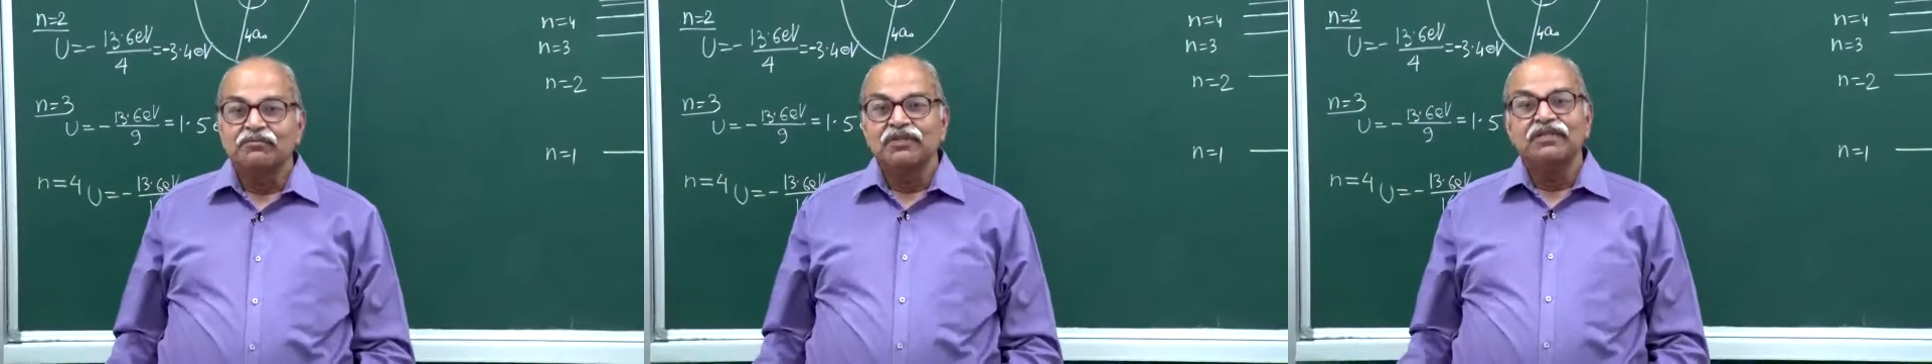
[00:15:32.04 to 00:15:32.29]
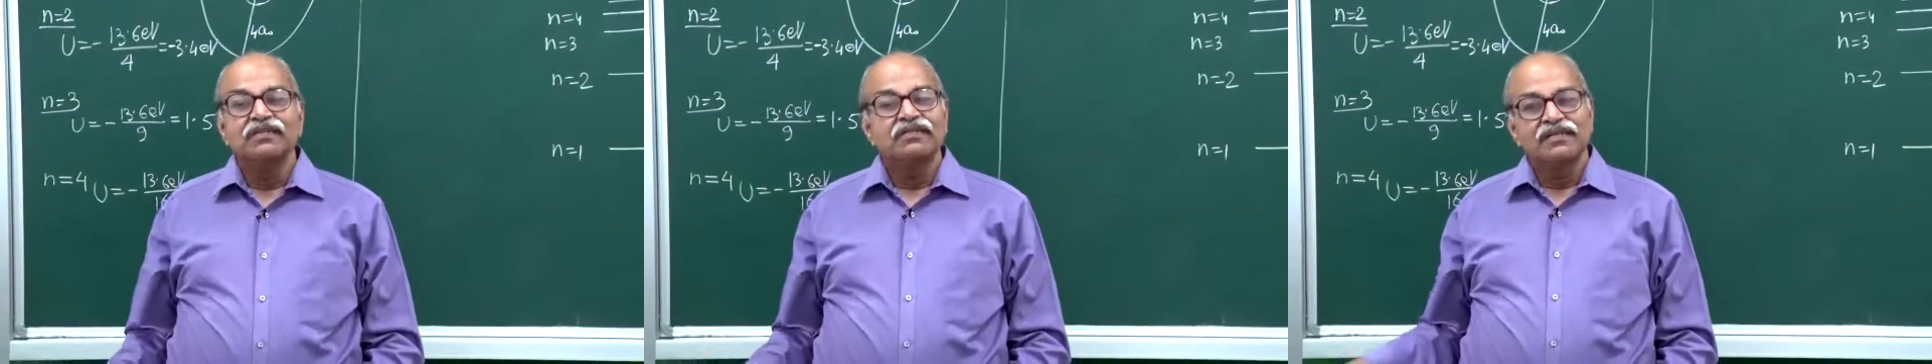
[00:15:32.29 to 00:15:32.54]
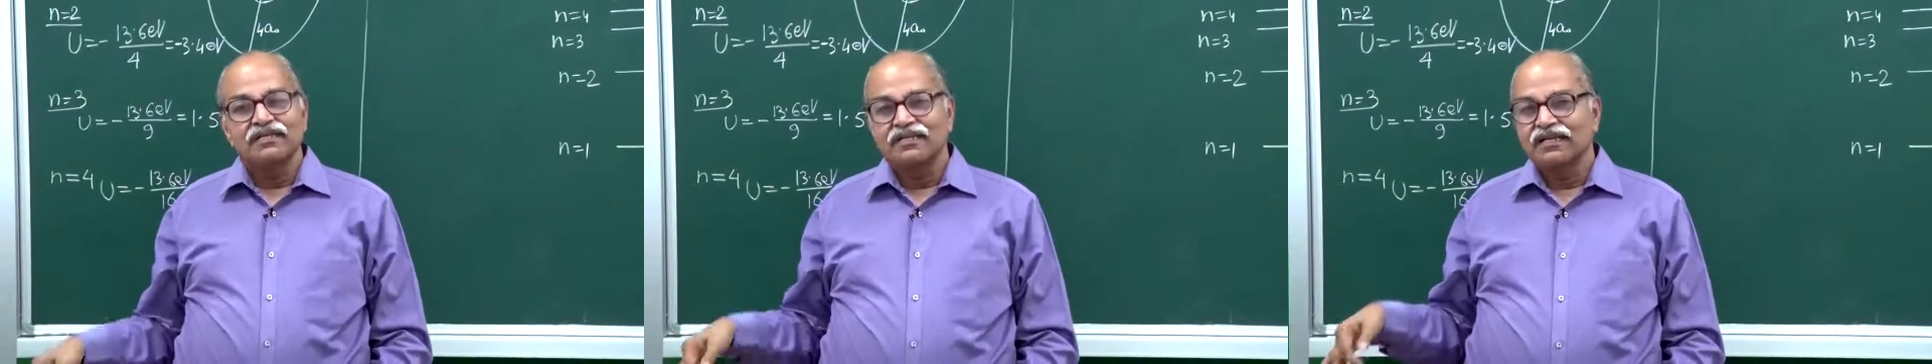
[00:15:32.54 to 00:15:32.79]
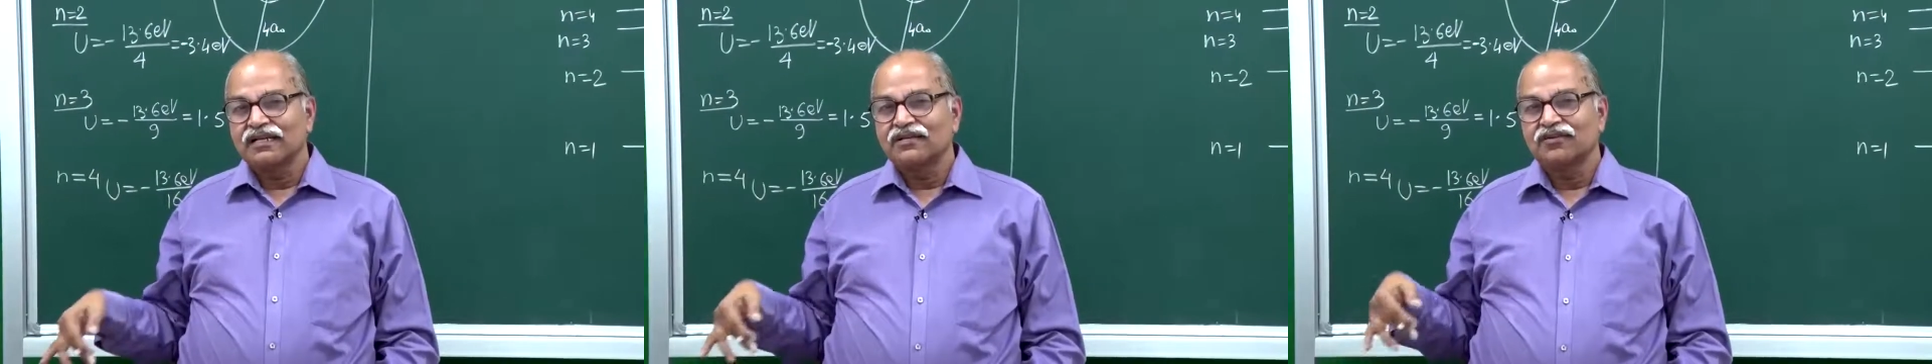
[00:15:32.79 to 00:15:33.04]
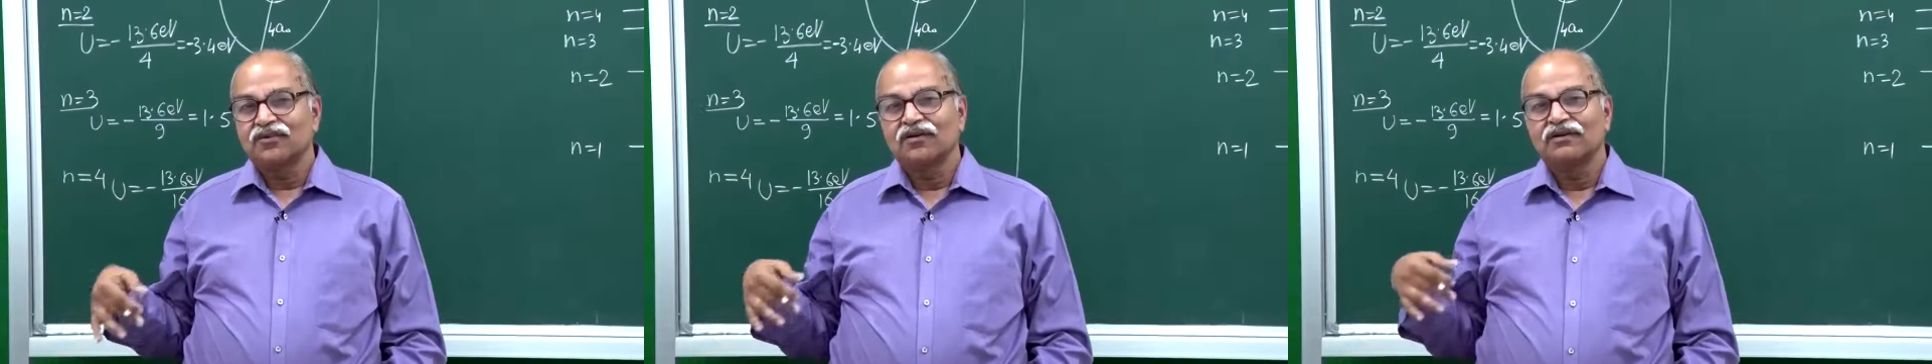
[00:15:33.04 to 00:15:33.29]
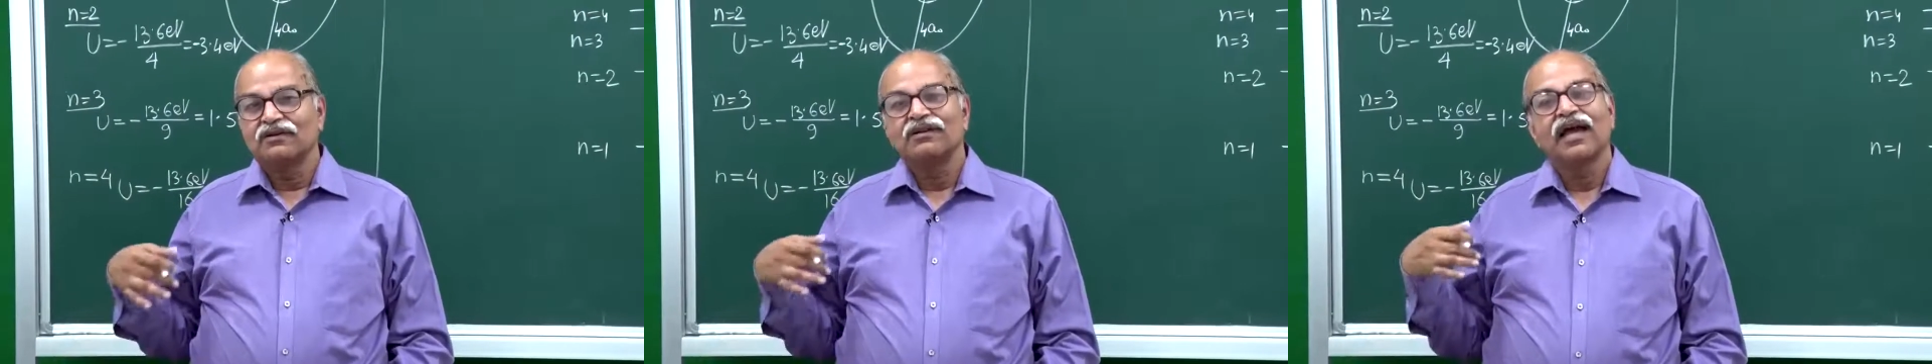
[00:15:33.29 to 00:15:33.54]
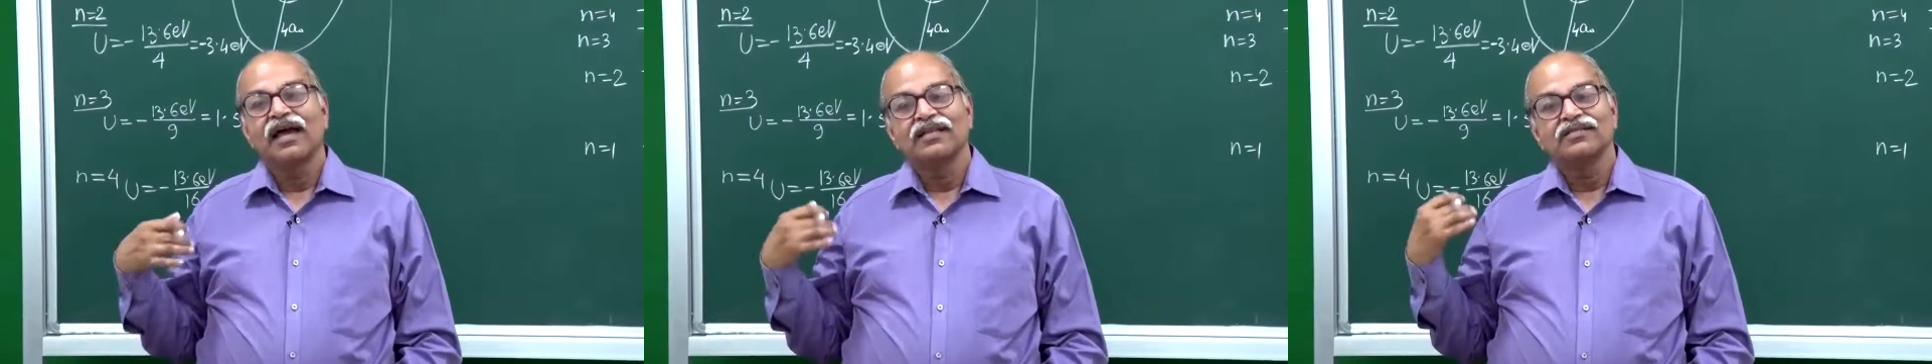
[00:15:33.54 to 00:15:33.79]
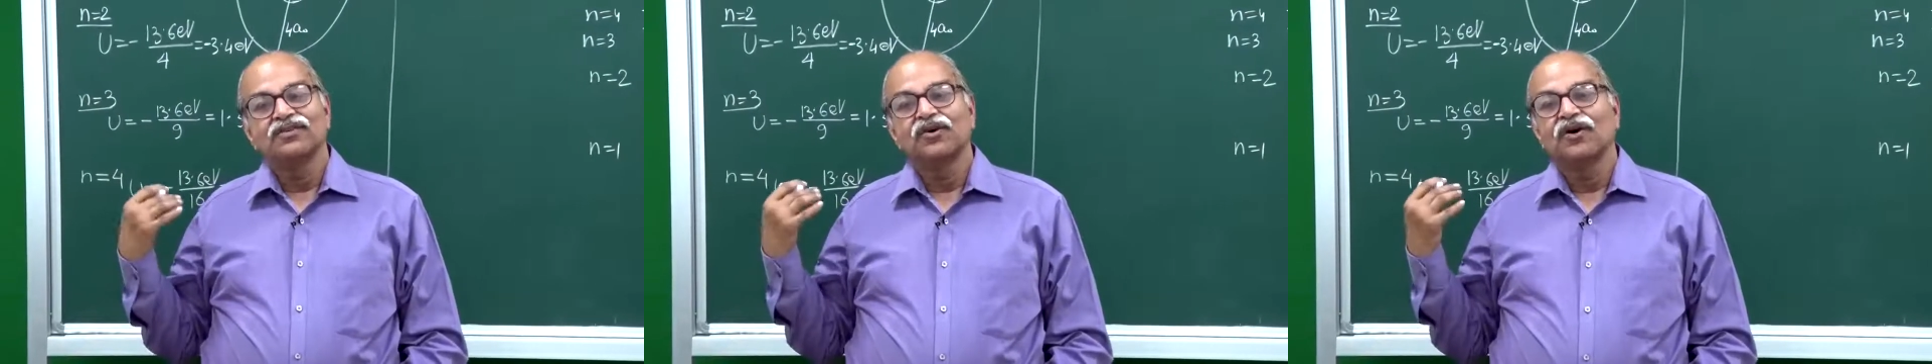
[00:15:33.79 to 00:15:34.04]
means this electron
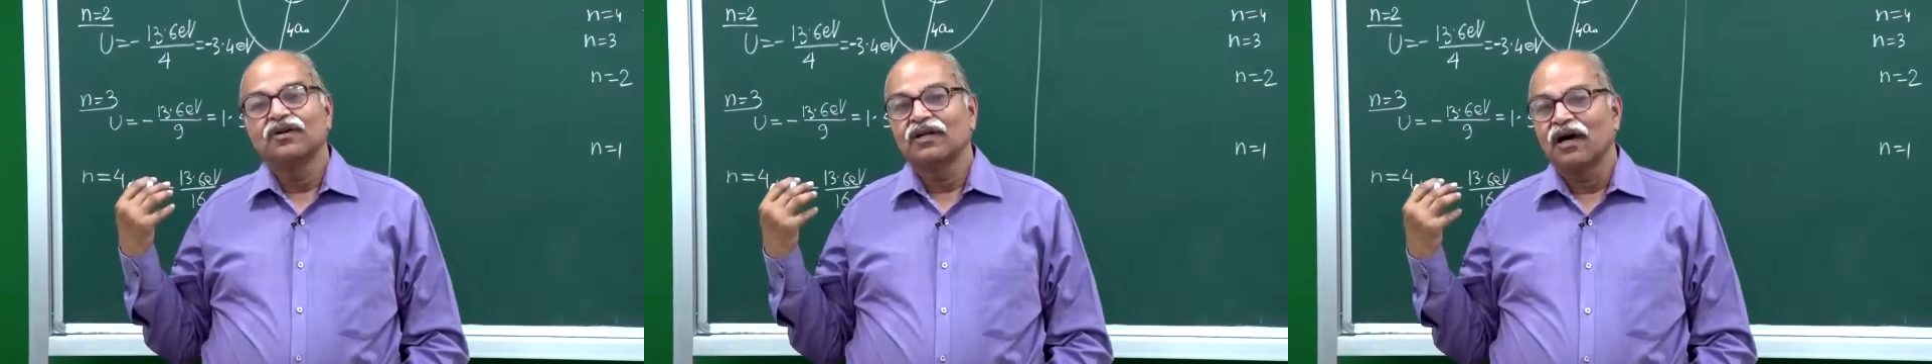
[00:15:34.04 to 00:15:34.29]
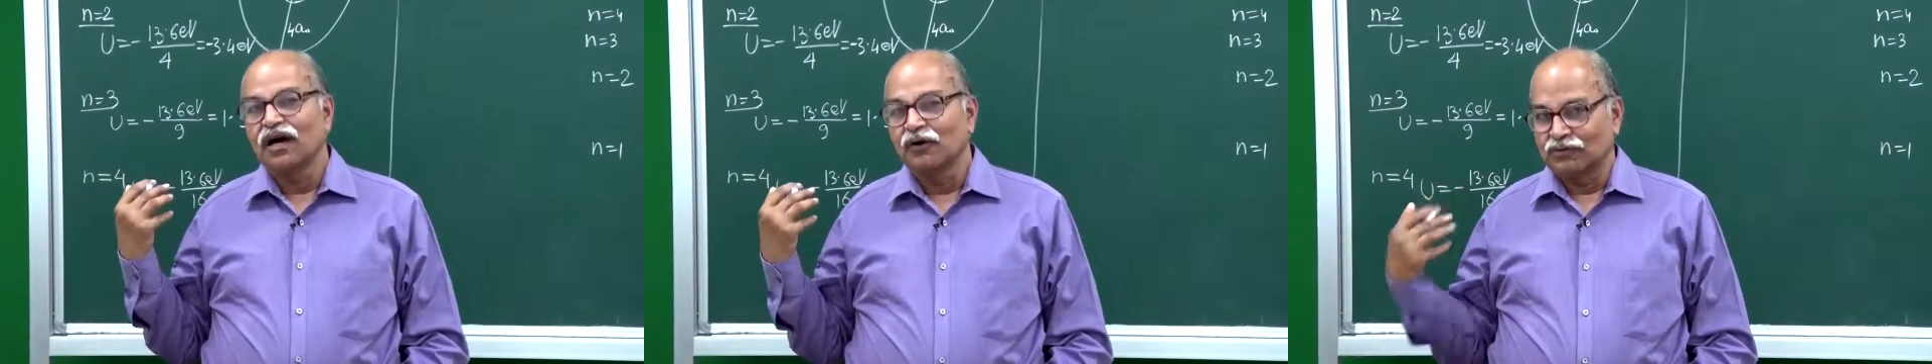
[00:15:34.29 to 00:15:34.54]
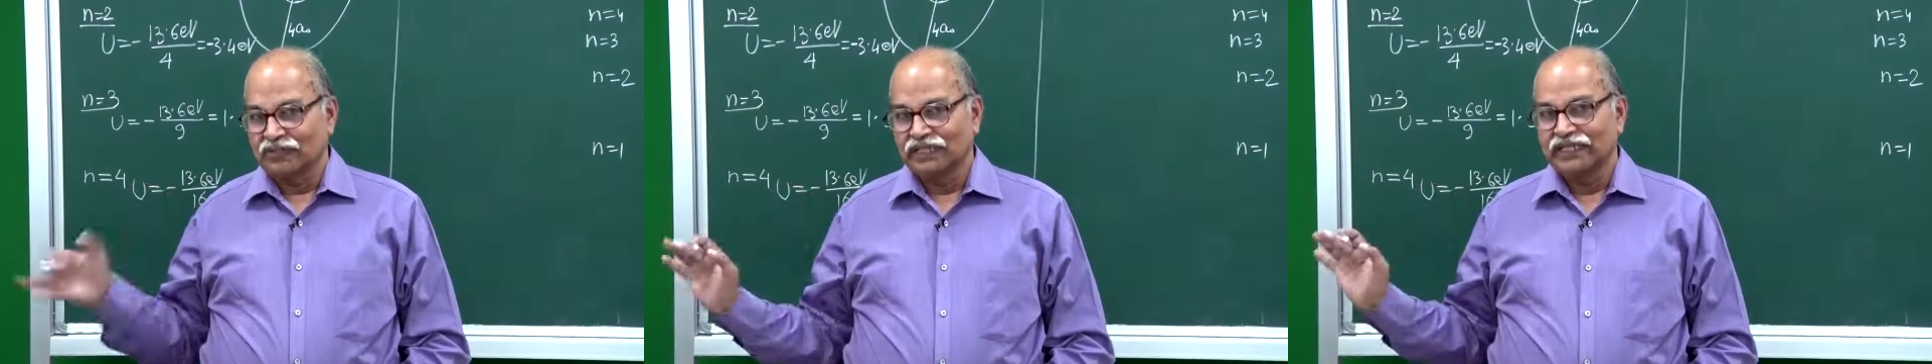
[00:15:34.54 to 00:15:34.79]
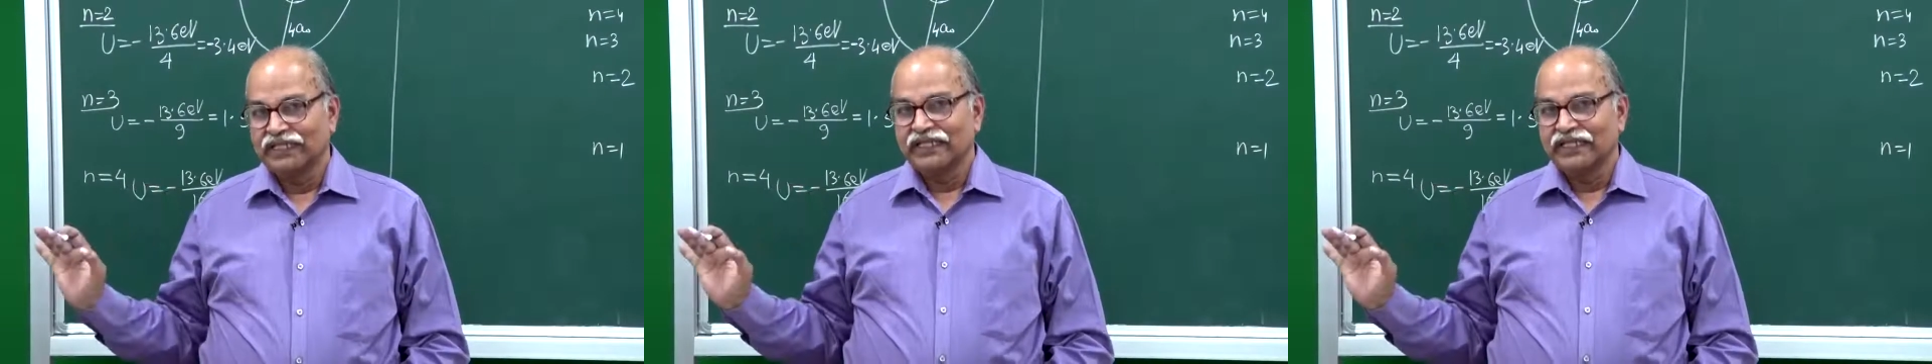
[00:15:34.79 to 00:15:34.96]
has gone out.